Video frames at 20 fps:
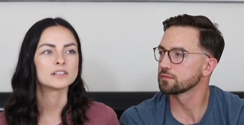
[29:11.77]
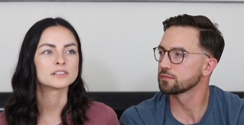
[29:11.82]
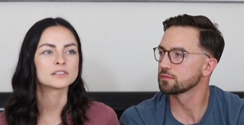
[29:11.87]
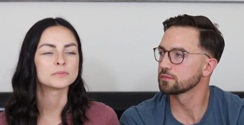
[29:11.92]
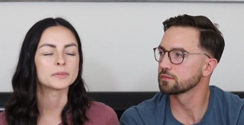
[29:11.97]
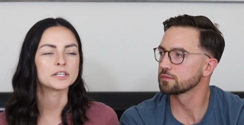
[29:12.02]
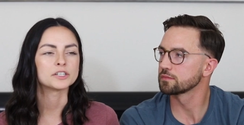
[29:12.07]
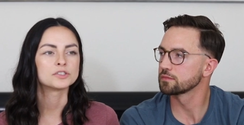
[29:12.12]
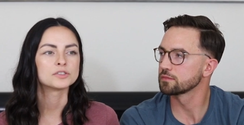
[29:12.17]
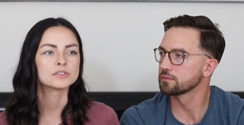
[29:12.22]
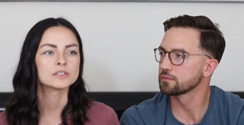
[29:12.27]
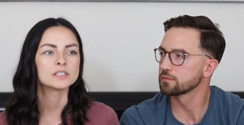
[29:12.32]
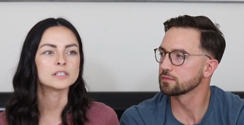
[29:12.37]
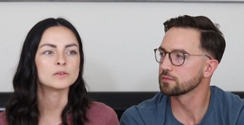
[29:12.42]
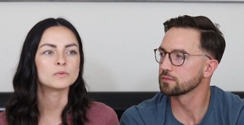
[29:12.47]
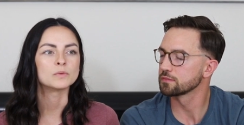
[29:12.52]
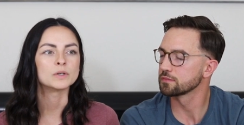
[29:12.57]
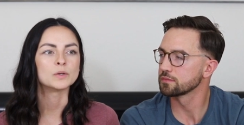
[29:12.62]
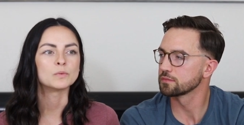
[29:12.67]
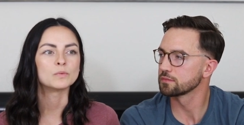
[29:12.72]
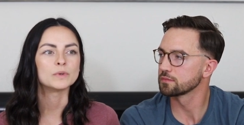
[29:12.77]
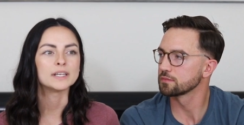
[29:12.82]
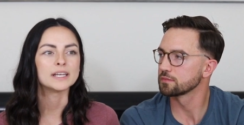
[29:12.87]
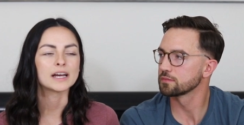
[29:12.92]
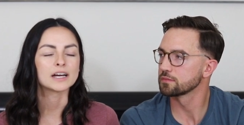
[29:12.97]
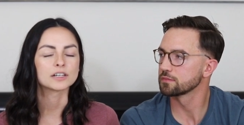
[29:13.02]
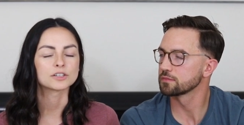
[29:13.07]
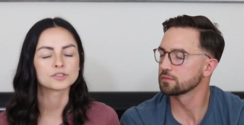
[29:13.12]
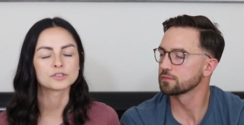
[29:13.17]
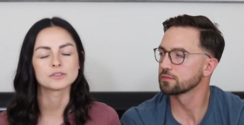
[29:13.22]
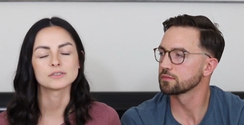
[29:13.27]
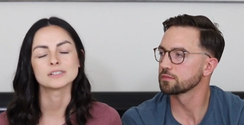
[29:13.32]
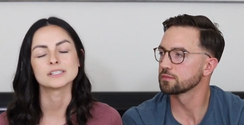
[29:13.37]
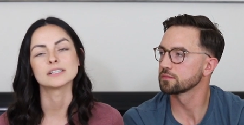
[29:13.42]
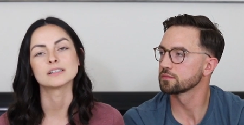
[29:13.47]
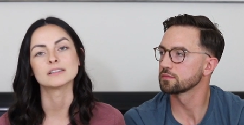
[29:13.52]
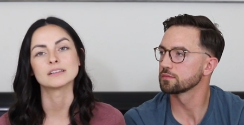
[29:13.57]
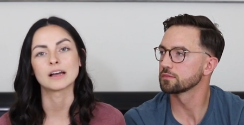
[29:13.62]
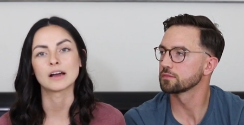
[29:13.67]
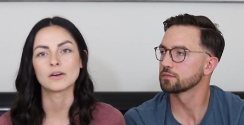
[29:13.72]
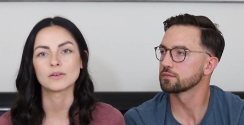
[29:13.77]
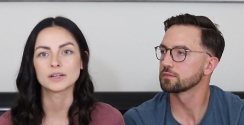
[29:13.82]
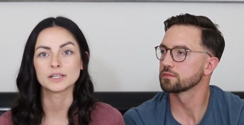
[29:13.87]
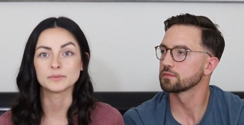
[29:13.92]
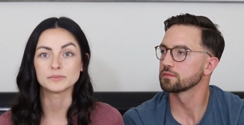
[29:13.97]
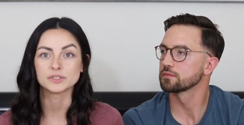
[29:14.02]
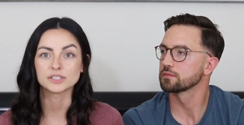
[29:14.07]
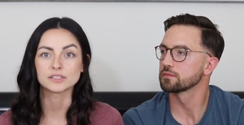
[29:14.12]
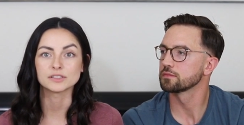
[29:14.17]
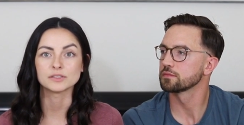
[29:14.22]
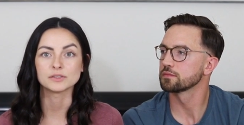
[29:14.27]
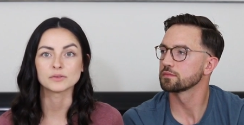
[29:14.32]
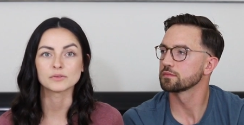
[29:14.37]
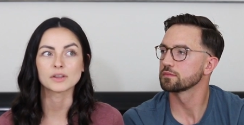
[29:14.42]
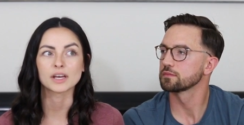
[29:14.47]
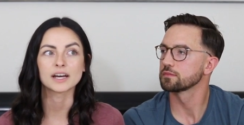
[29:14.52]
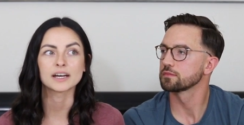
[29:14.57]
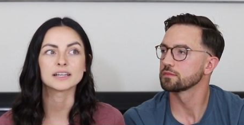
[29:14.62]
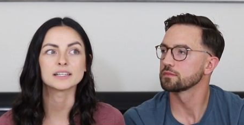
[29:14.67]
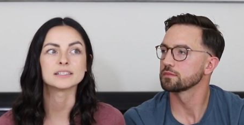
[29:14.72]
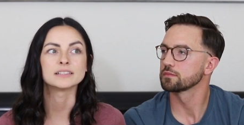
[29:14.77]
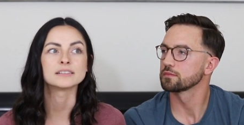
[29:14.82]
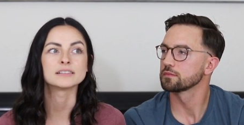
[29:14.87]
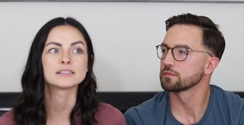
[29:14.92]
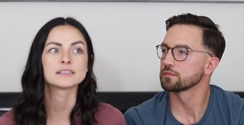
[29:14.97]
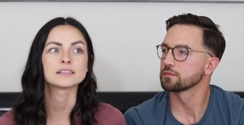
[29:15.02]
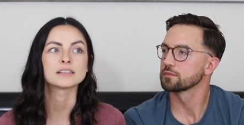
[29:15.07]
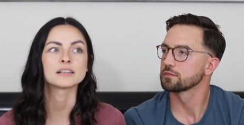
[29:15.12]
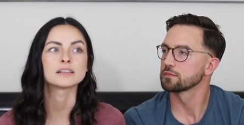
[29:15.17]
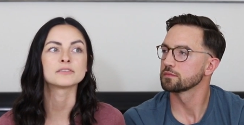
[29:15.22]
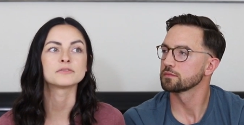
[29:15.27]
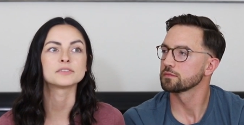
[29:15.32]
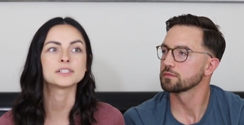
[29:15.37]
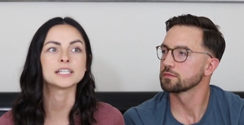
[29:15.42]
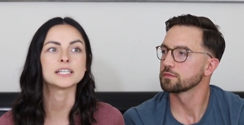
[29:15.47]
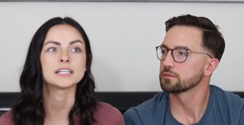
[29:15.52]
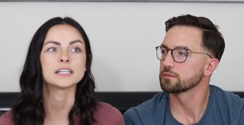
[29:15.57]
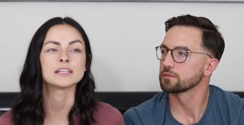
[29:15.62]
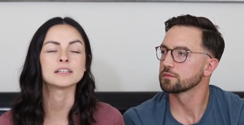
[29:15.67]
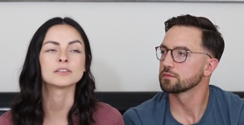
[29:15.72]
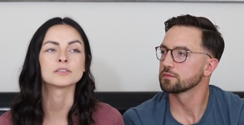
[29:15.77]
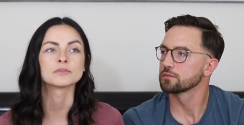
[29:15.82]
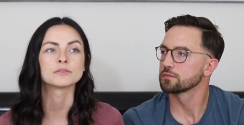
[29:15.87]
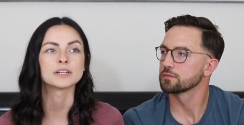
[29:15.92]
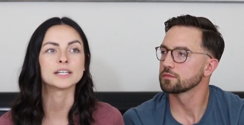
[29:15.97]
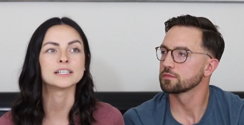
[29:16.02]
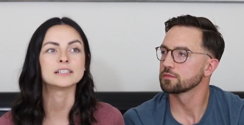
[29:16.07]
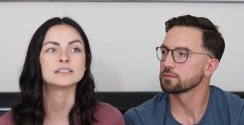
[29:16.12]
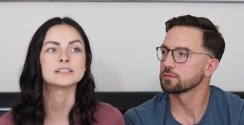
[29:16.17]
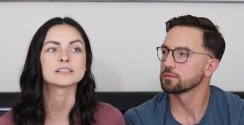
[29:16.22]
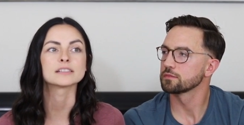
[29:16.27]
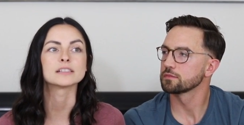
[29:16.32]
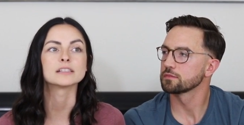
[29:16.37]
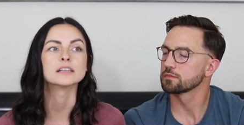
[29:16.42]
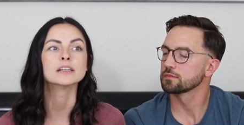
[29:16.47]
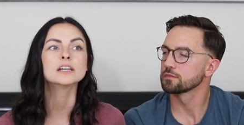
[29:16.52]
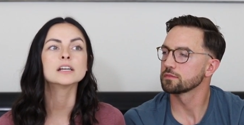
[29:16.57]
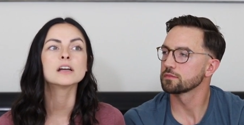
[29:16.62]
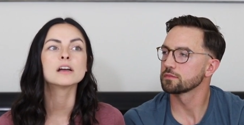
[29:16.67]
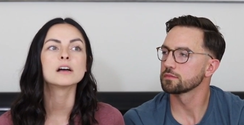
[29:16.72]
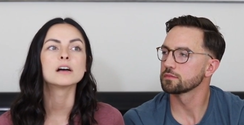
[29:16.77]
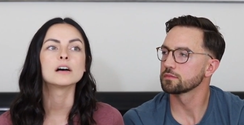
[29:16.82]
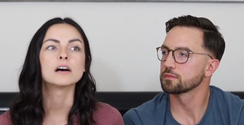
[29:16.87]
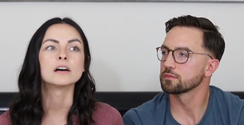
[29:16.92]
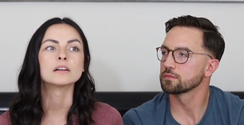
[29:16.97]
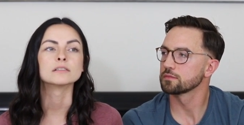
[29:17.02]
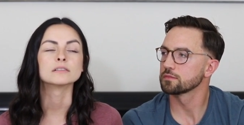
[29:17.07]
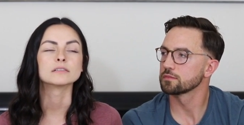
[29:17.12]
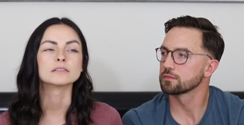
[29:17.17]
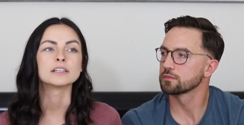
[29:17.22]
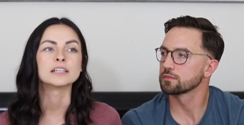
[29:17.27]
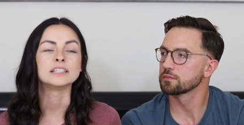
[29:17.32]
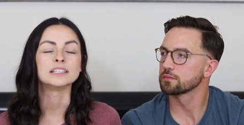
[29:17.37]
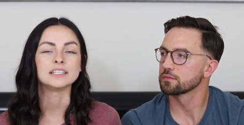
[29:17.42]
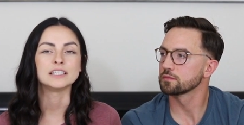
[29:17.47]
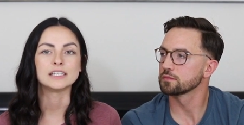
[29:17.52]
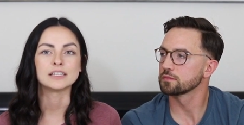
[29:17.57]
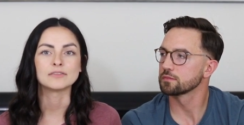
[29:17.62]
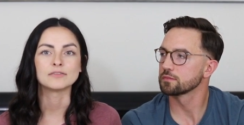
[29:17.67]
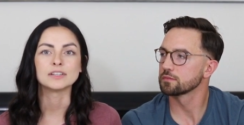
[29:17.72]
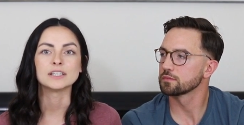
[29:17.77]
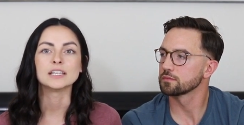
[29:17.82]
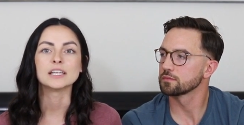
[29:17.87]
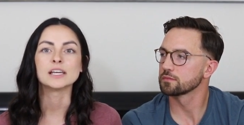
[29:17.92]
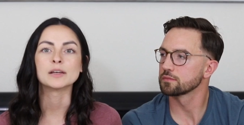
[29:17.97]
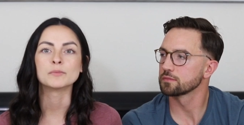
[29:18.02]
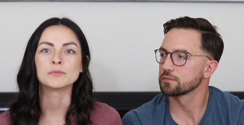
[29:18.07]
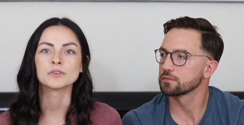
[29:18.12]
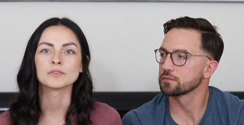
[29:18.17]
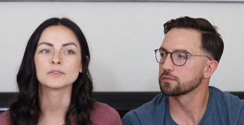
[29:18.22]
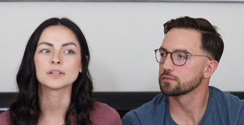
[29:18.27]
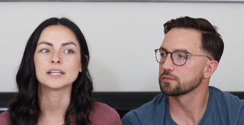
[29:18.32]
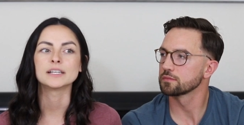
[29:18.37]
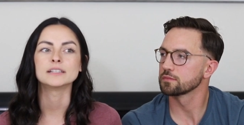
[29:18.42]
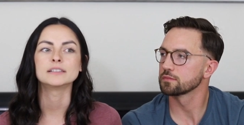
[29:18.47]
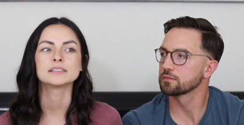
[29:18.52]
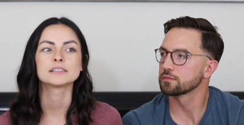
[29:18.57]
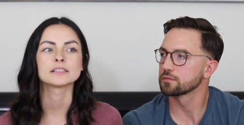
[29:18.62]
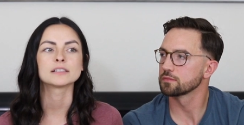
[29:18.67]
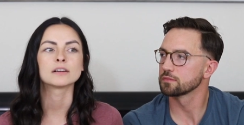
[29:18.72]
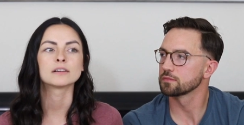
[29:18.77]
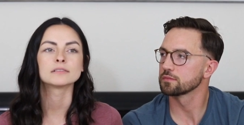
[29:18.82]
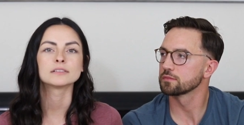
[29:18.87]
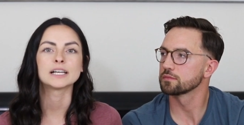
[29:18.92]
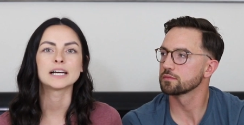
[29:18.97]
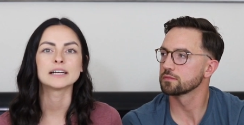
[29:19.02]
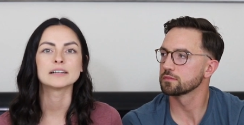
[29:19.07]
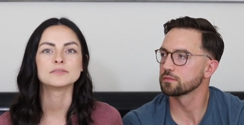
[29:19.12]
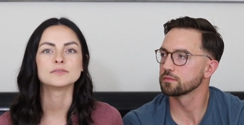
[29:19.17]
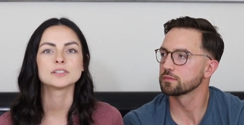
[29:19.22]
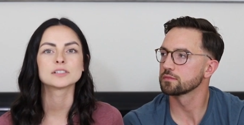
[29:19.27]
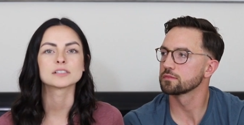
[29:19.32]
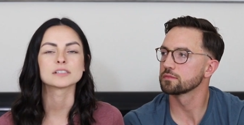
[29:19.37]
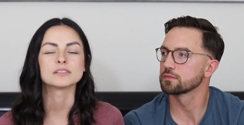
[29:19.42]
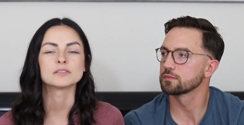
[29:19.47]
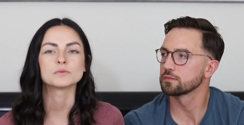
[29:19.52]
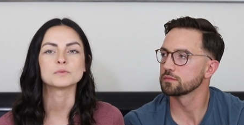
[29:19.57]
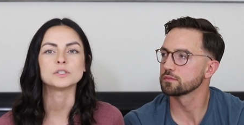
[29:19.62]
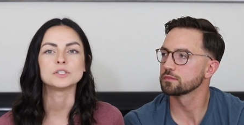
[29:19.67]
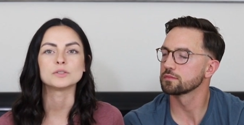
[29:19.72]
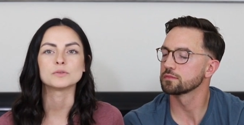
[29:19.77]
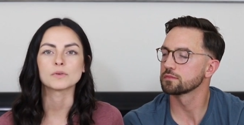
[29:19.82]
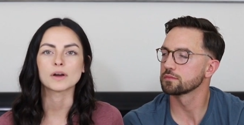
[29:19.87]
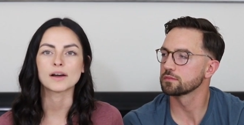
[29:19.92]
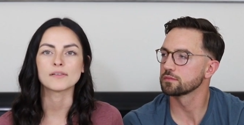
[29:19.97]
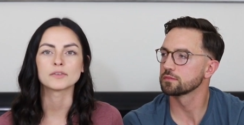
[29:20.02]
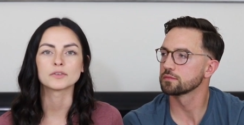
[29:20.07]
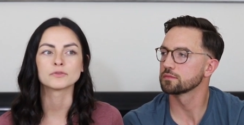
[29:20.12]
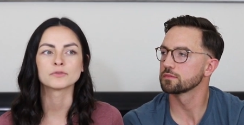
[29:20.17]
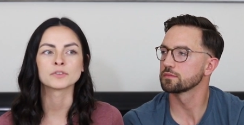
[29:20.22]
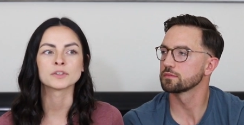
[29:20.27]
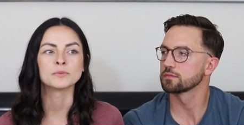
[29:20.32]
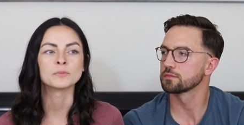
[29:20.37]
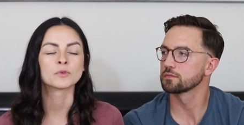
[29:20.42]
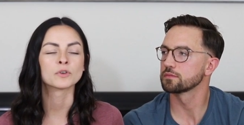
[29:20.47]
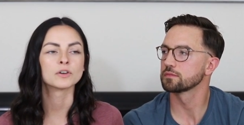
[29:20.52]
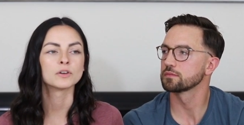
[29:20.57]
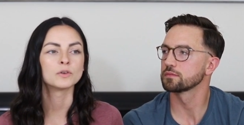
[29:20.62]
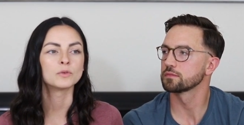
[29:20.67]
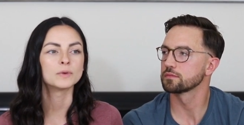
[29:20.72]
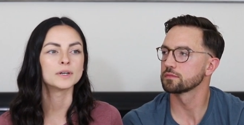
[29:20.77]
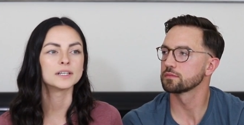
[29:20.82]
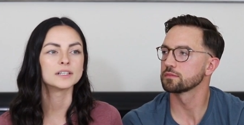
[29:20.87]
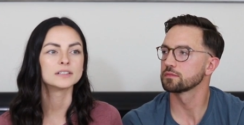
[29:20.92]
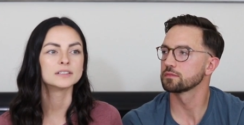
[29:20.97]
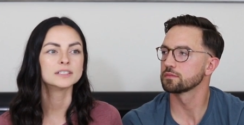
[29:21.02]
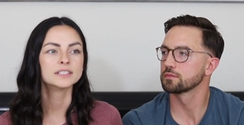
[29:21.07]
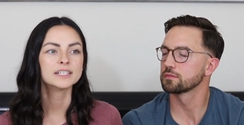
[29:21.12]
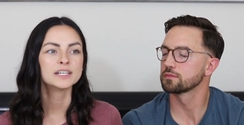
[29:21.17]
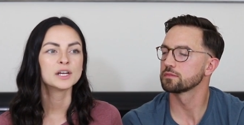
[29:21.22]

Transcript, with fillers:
Speaker 1: especially when we actually allow Him to do that instead of taking the reins and uh, and giving Him the reins in our lives because we do have a free moral will.